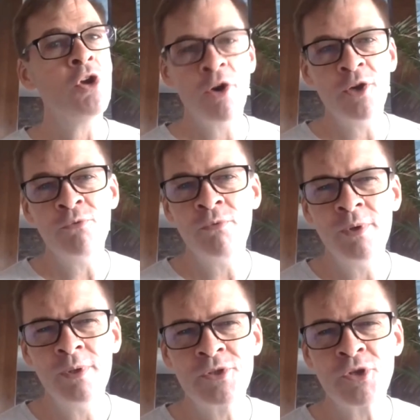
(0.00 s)
not
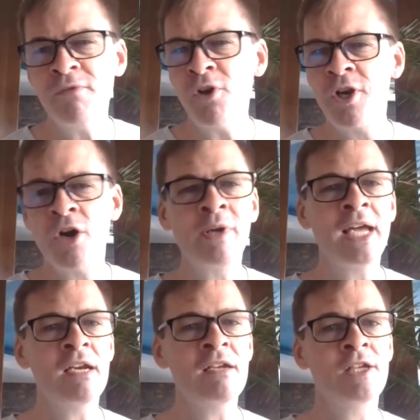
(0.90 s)
sort of not
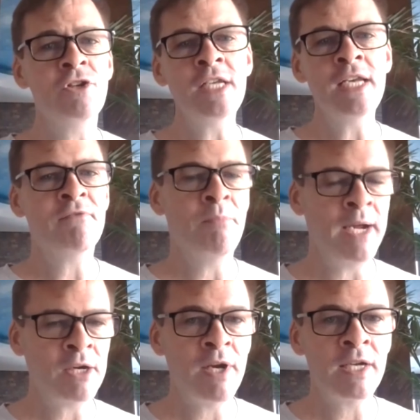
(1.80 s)
knowing anything. You didn't have a
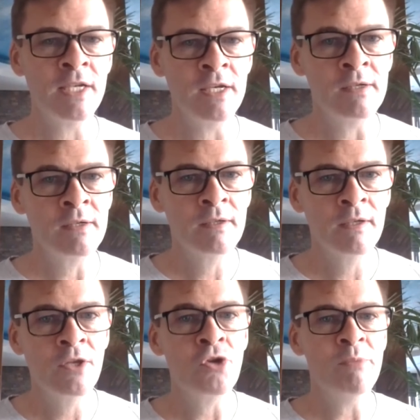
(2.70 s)
background in
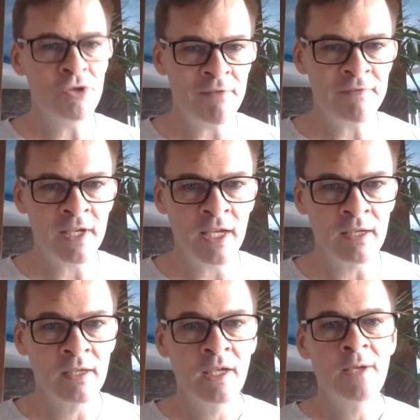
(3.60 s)
human
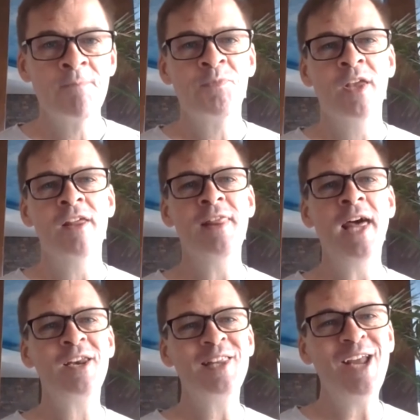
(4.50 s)
trafficking.
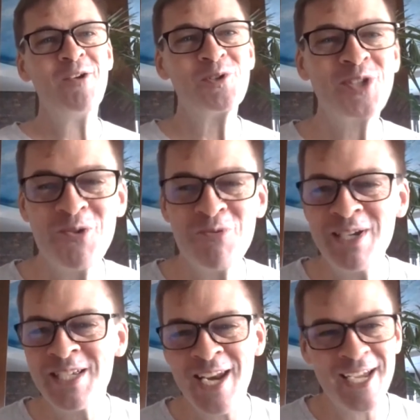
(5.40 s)
That also
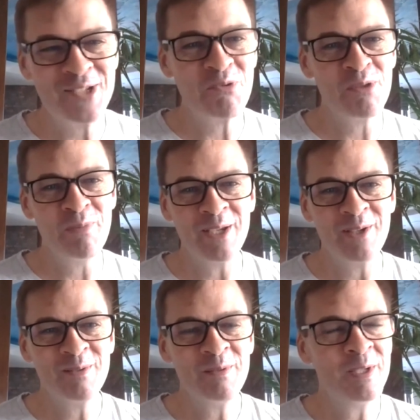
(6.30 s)
resonates with me.
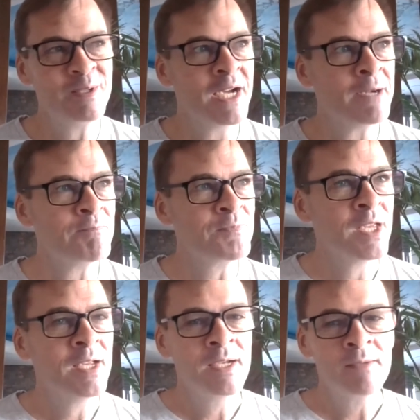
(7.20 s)
Um,
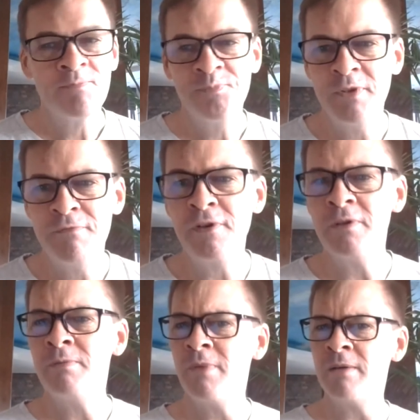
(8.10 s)

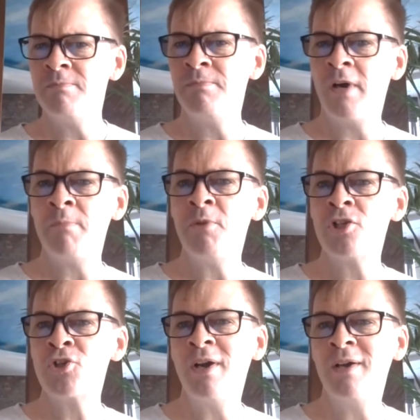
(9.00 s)
for I'm
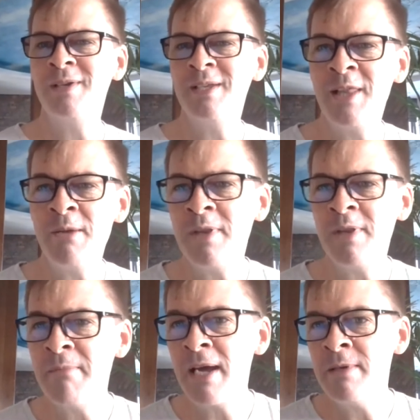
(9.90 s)
not sure
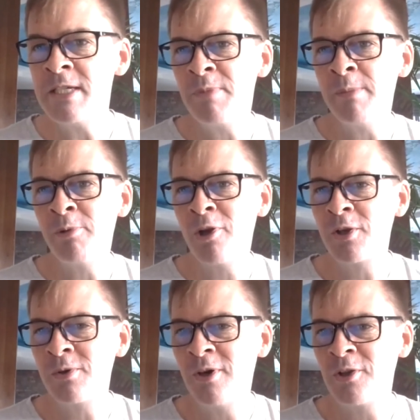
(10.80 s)
there may be some people
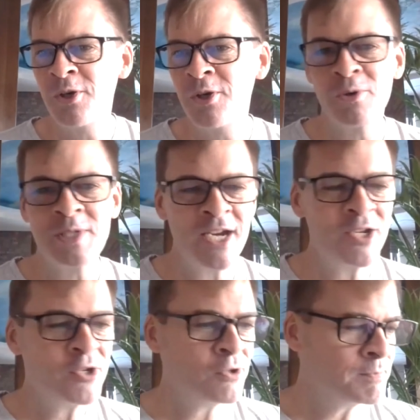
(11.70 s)
on the call
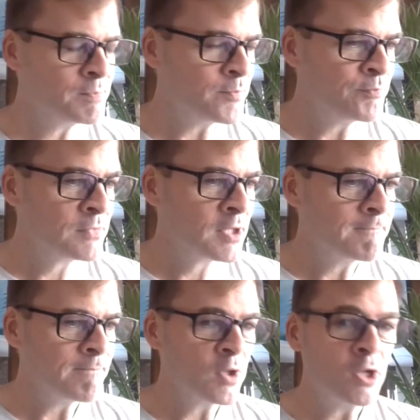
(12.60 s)
today
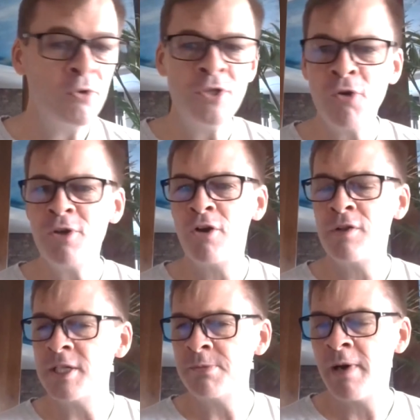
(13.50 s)
who don't
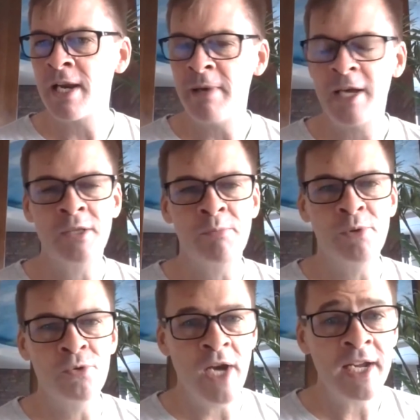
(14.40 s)
know this part about the
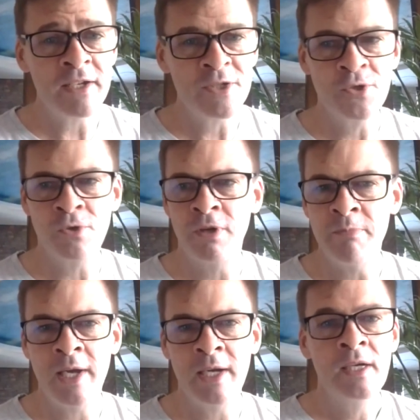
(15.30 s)
Blue Dragon
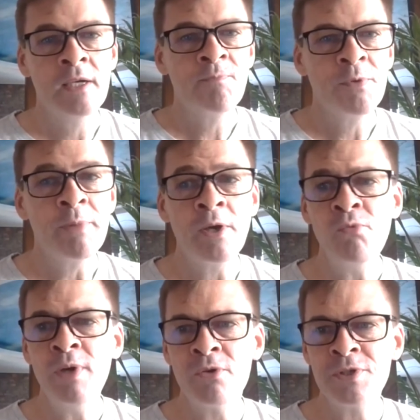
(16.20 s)
story, but
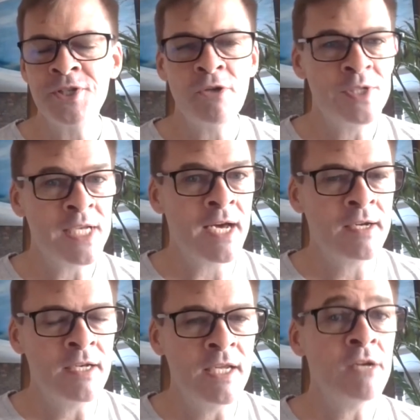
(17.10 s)
we also
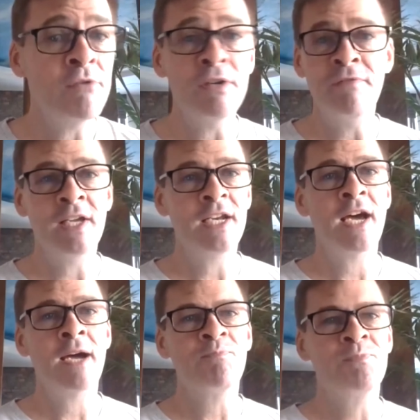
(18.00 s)
started here in
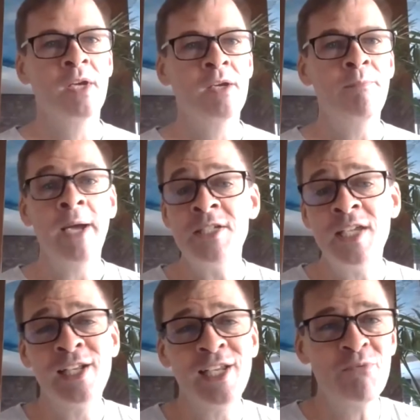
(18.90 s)
Vietnam
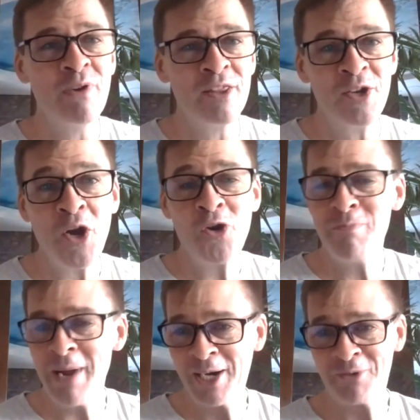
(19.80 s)
basically with
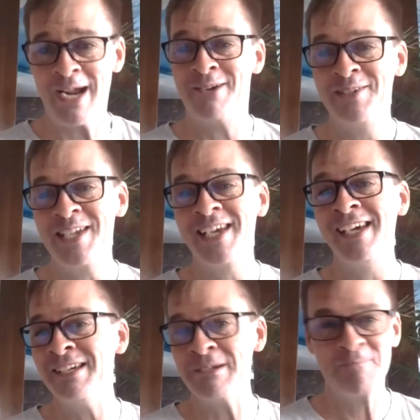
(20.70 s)
no background
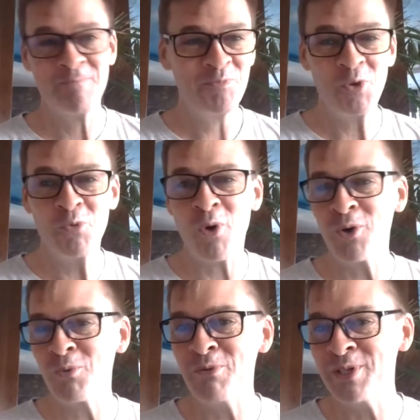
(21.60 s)
in
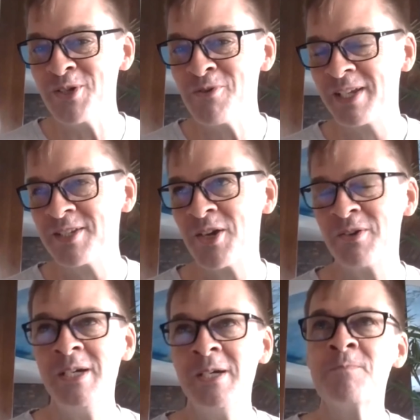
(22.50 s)
what we were doing.
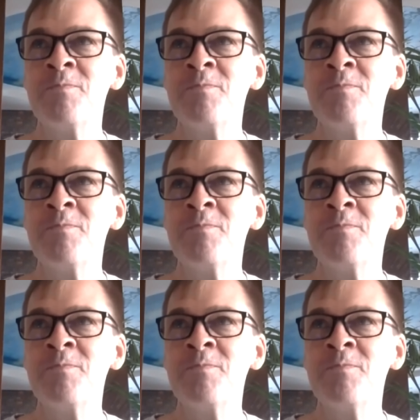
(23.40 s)
So